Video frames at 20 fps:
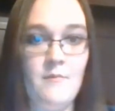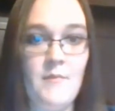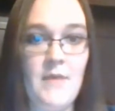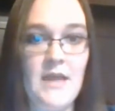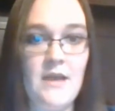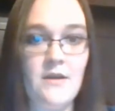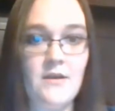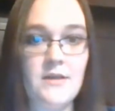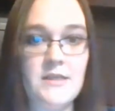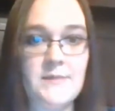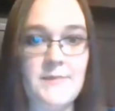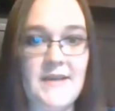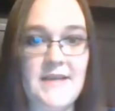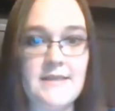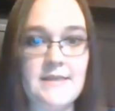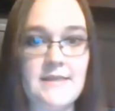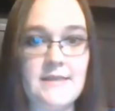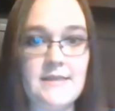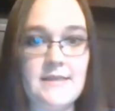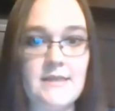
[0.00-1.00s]

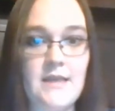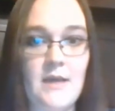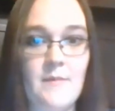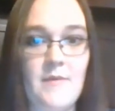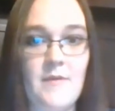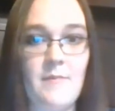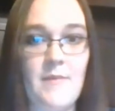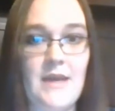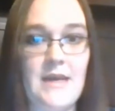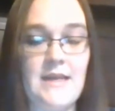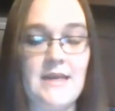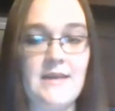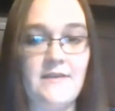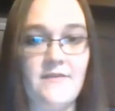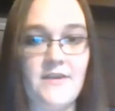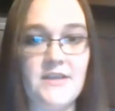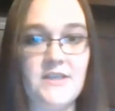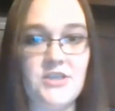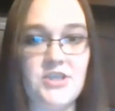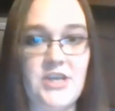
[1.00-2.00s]
Makerspaces come in many
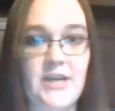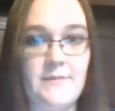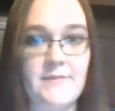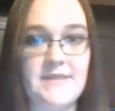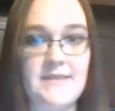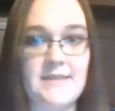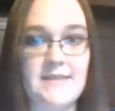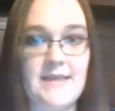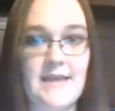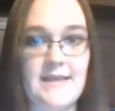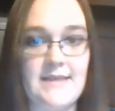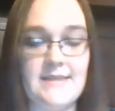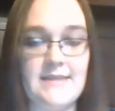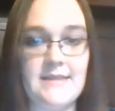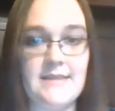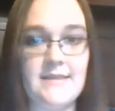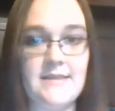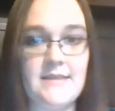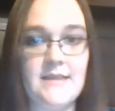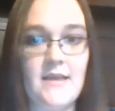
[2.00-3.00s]
different shapes and
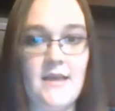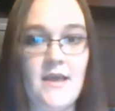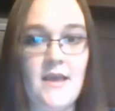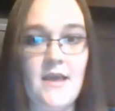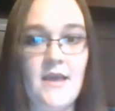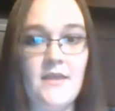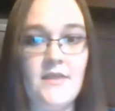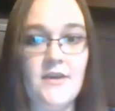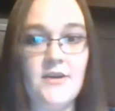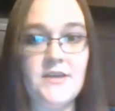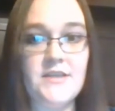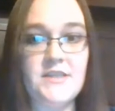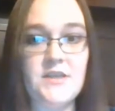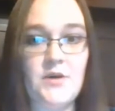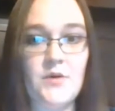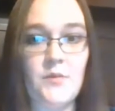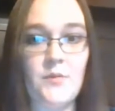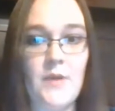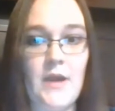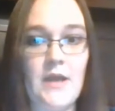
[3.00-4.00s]
sizes. There is
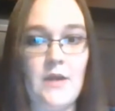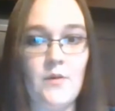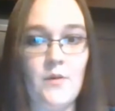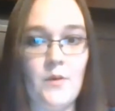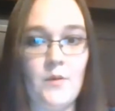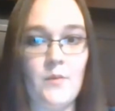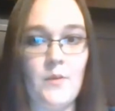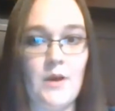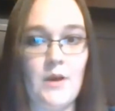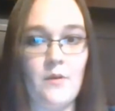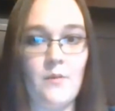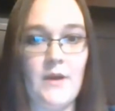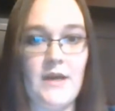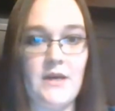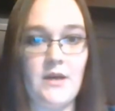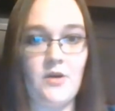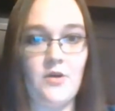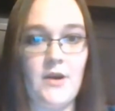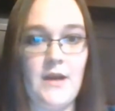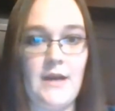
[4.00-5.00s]
no right or wrong
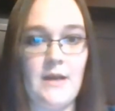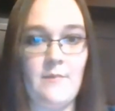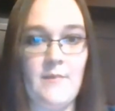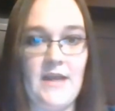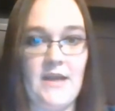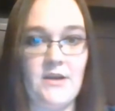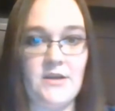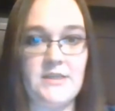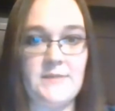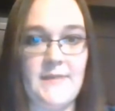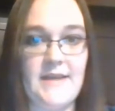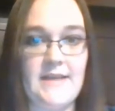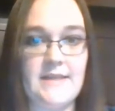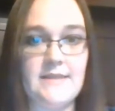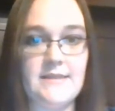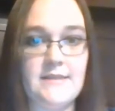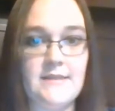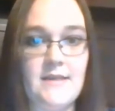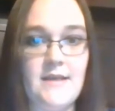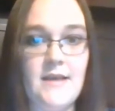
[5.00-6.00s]
way to create a
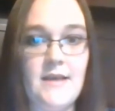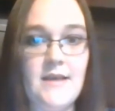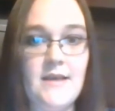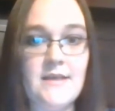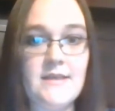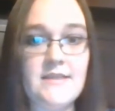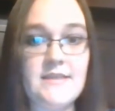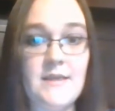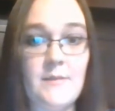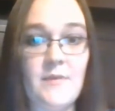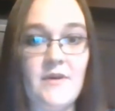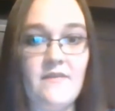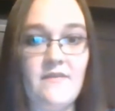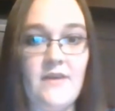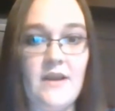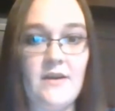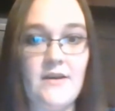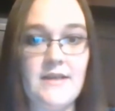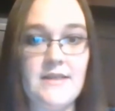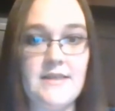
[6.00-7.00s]
makerspace. Some
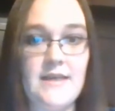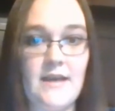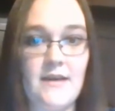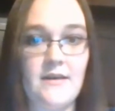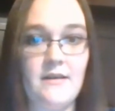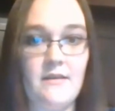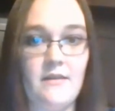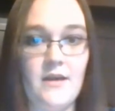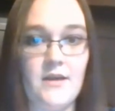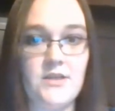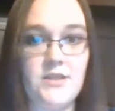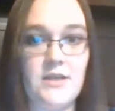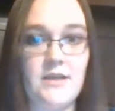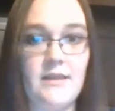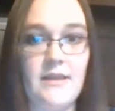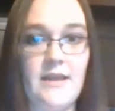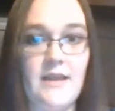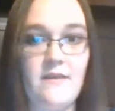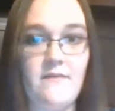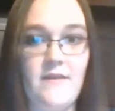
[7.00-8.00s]
are very
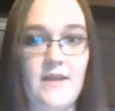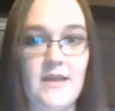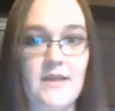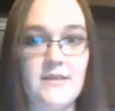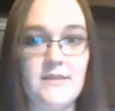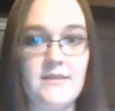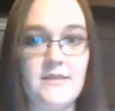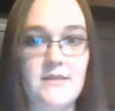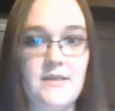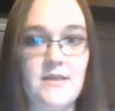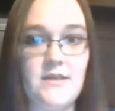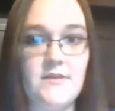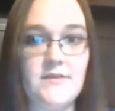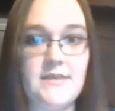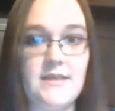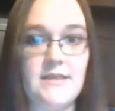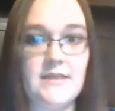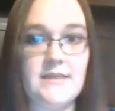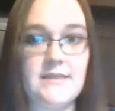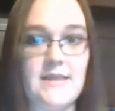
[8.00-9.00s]
technologically advanced,
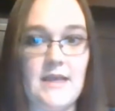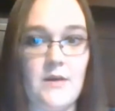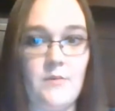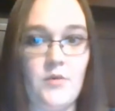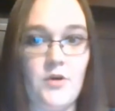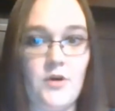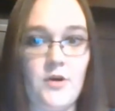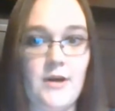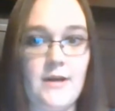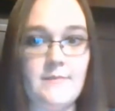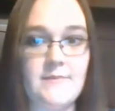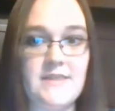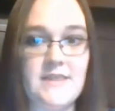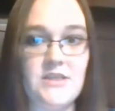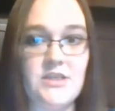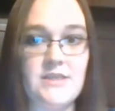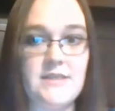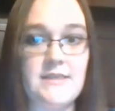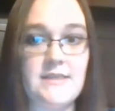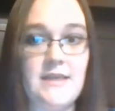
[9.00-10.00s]
using design programs
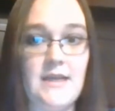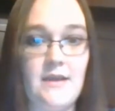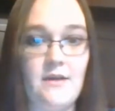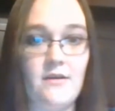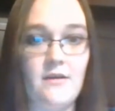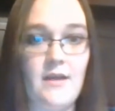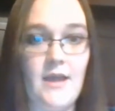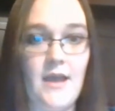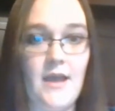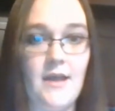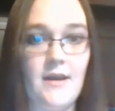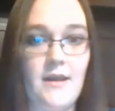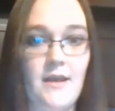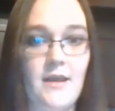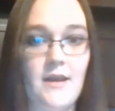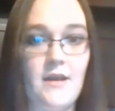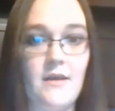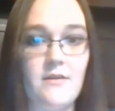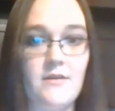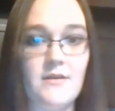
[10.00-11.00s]
such as Tinkercad
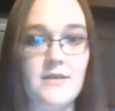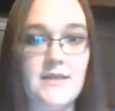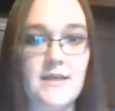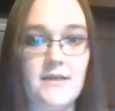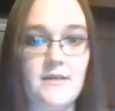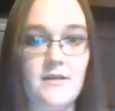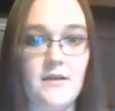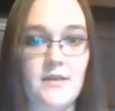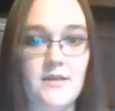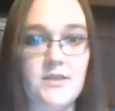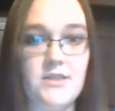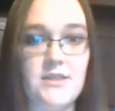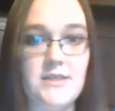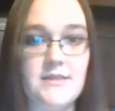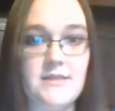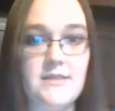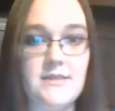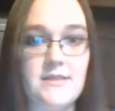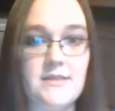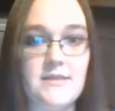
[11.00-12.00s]
and other
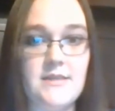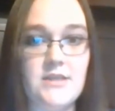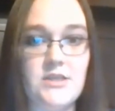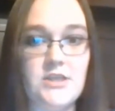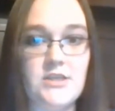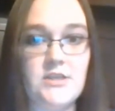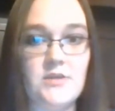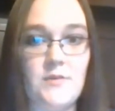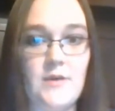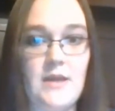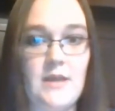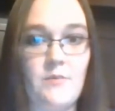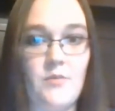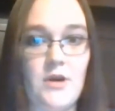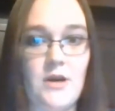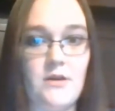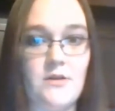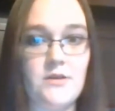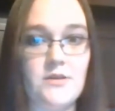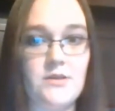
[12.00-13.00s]
technologies such as 3D
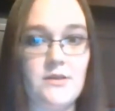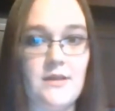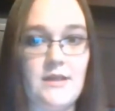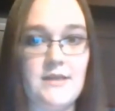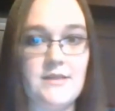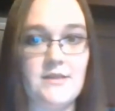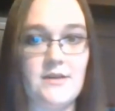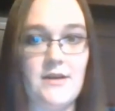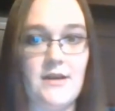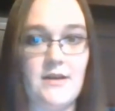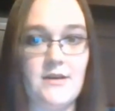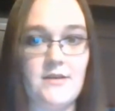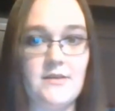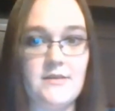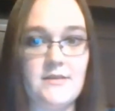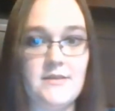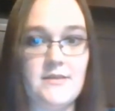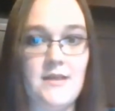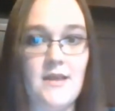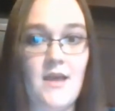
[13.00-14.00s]
printers or laser
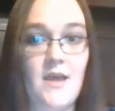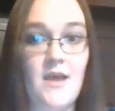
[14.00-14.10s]
cutters.